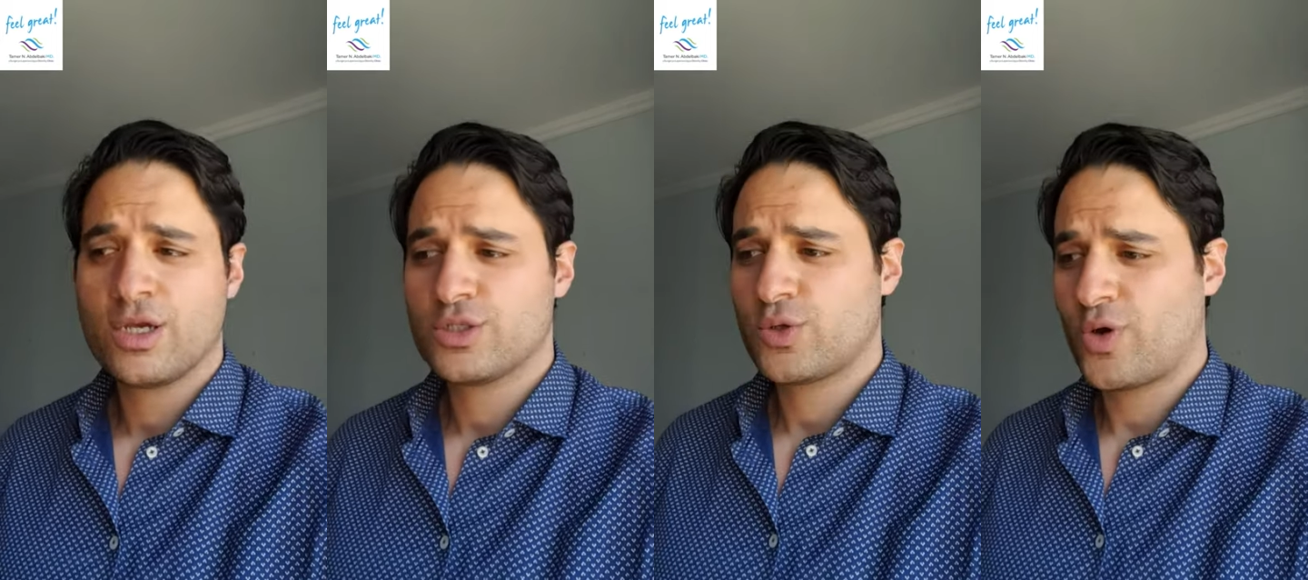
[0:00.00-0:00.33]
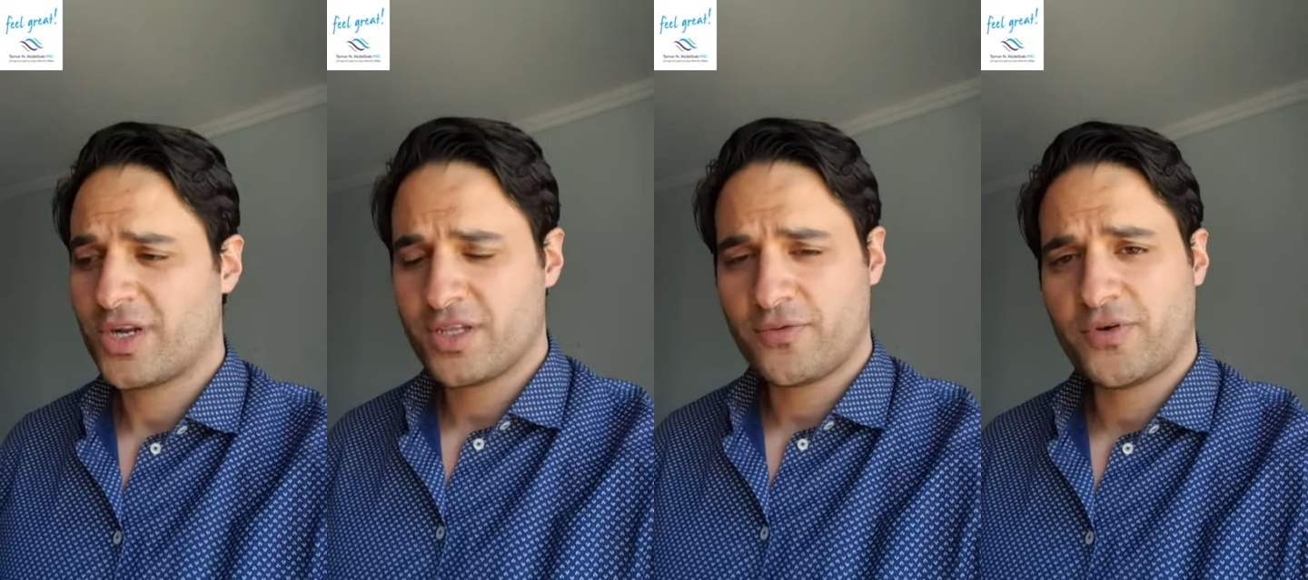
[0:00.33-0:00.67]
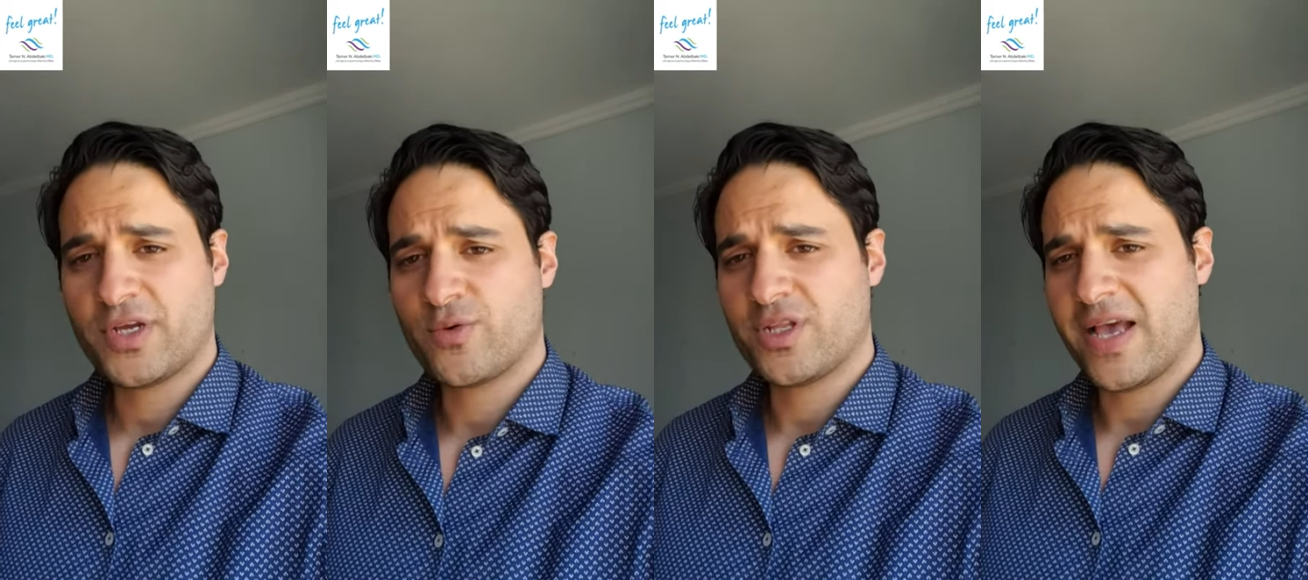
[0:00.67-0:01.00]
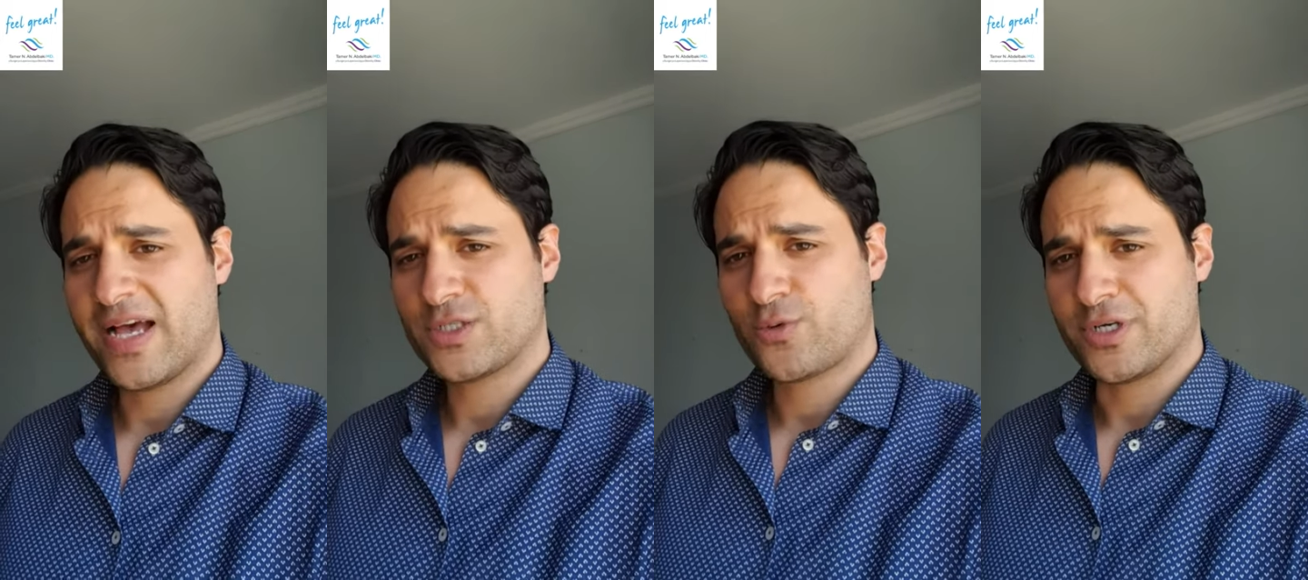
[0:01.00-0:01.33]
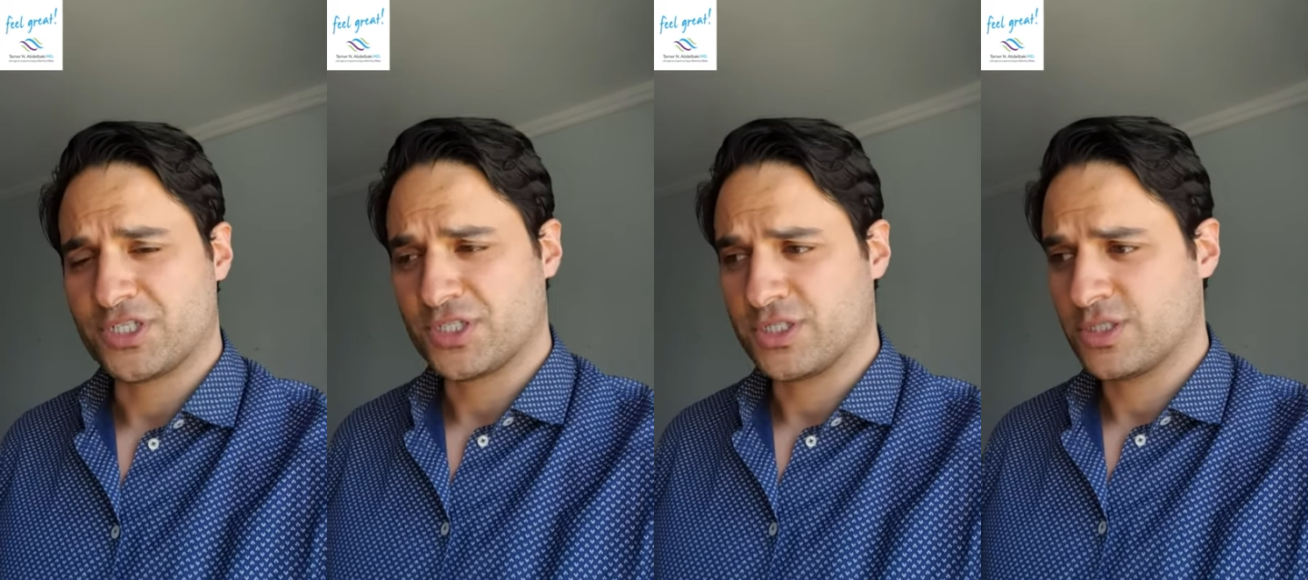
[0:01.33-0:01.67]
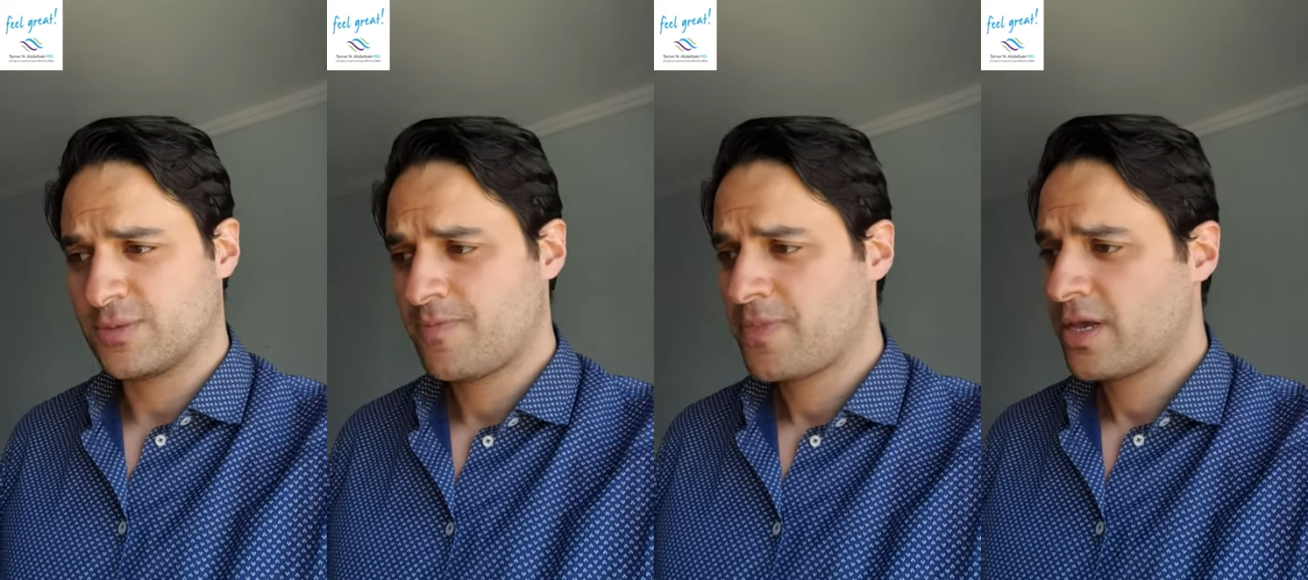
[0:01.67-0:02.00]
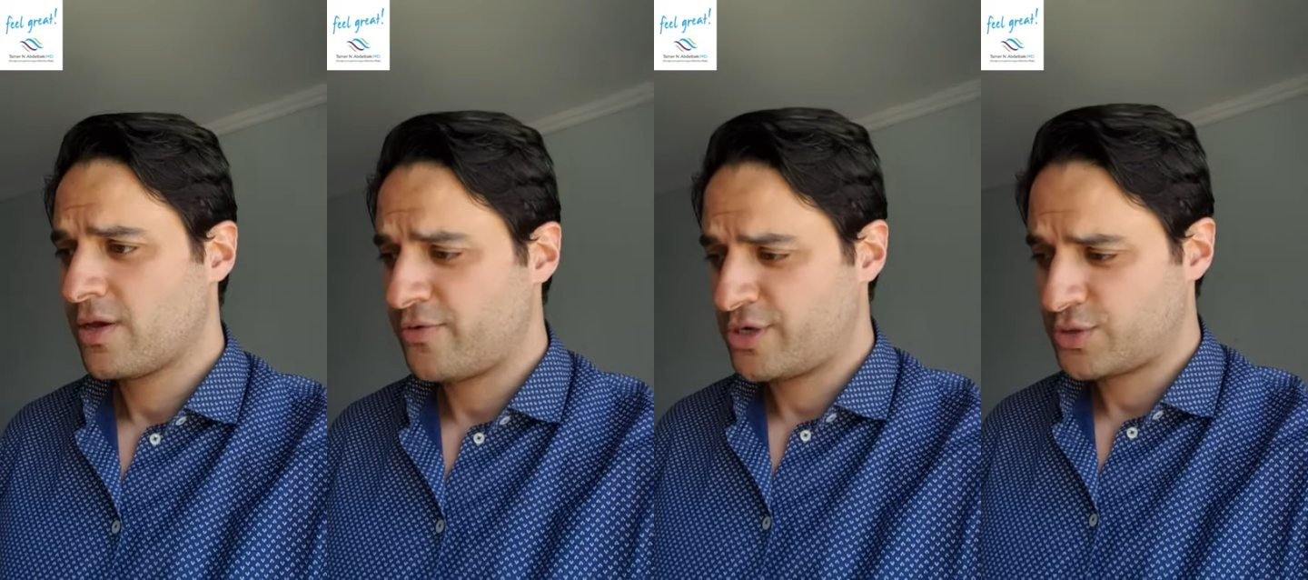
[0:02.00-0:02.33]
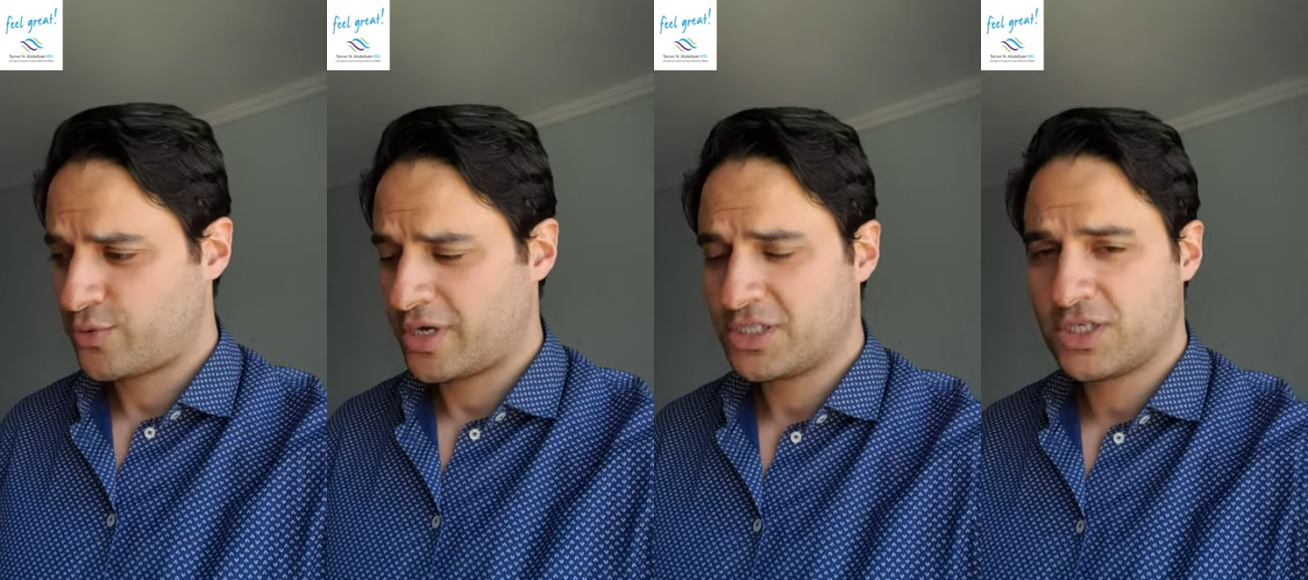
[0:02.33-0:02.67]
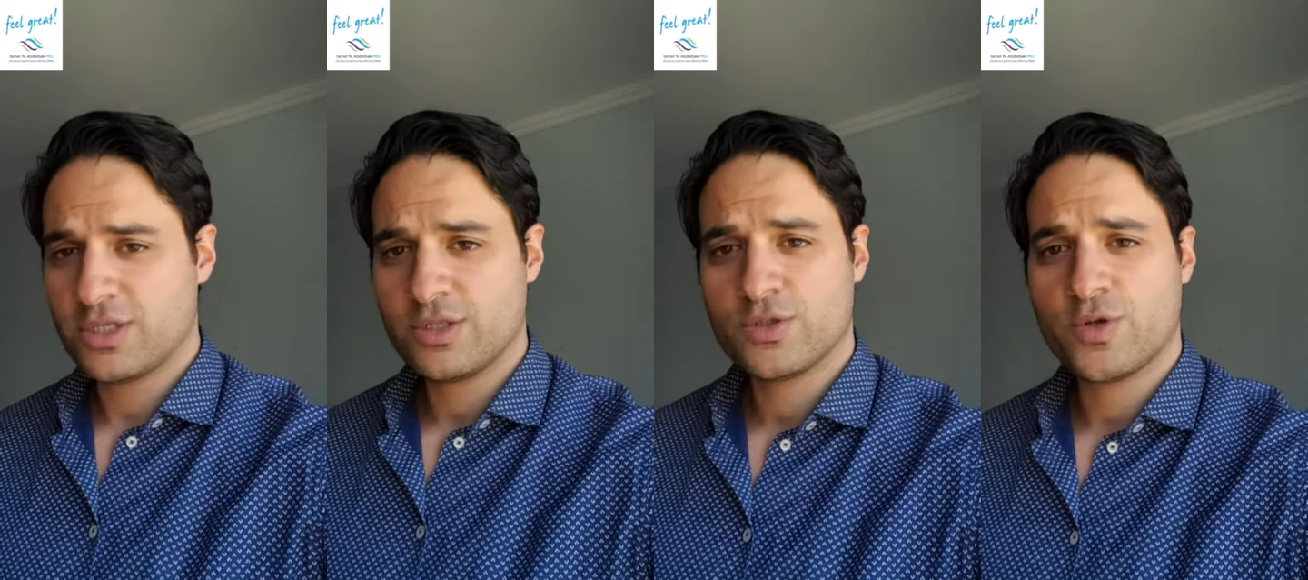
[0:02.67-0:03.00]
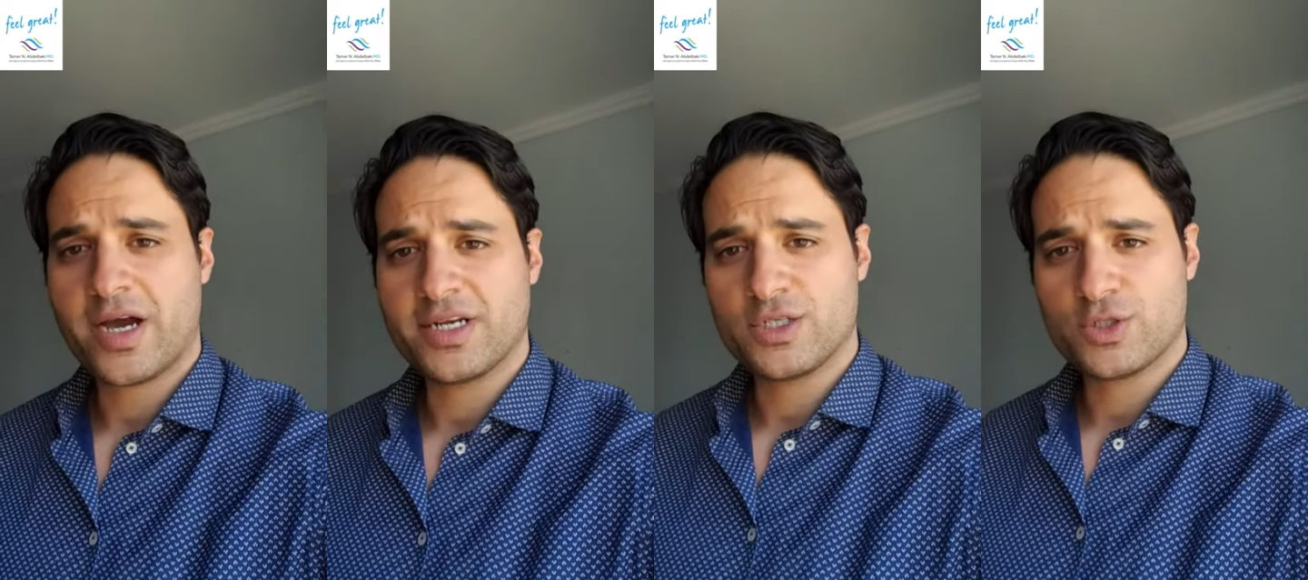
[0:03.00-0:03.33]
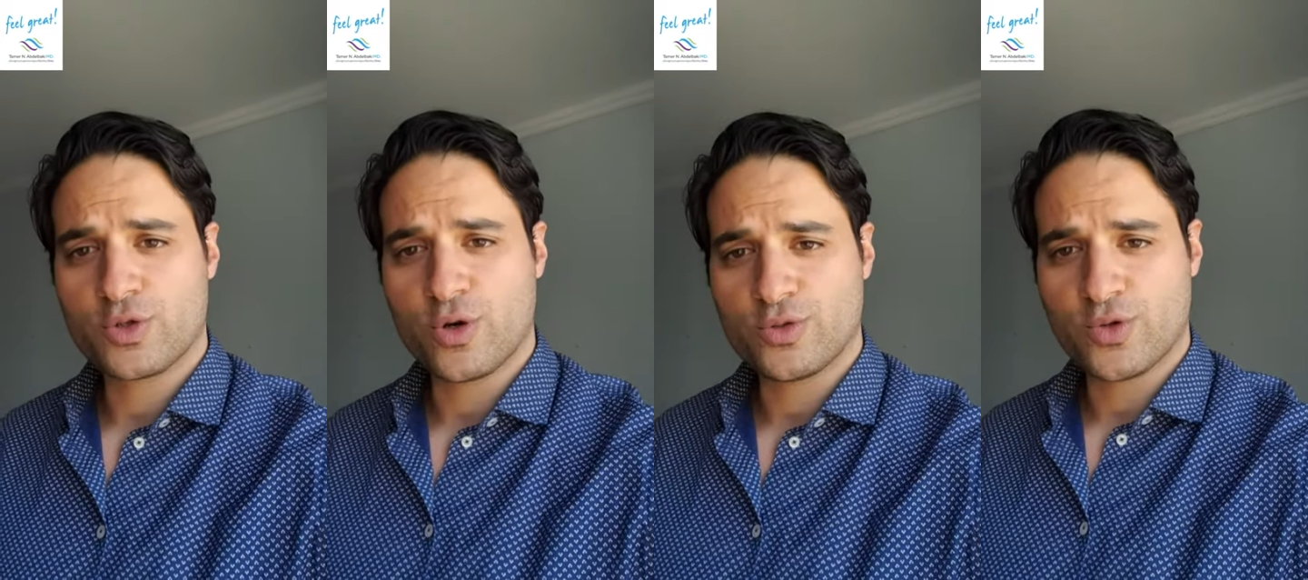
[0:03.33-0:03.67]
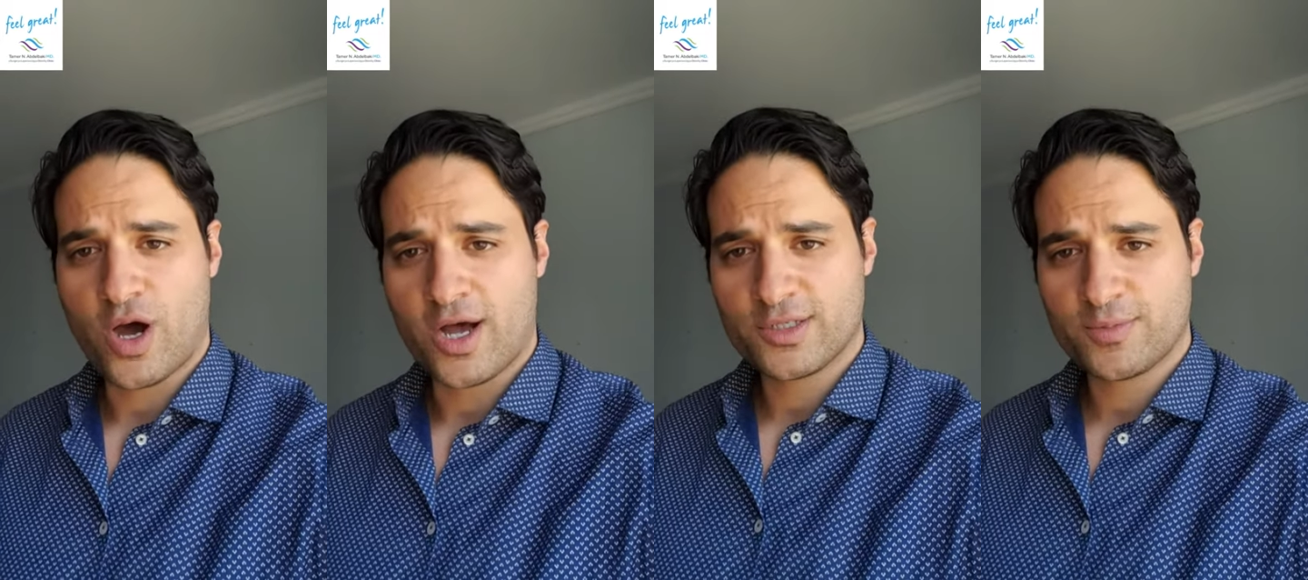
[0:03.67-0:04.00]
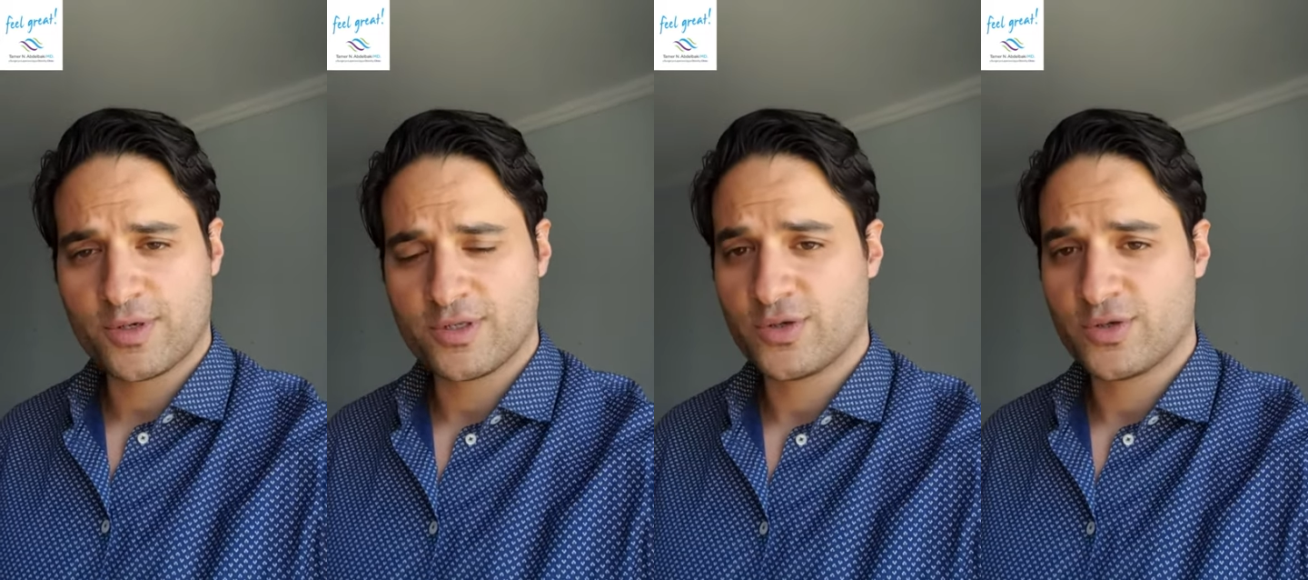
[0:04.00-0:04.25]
So what are the frequently asked questions? First question, do I need to go to a hospital?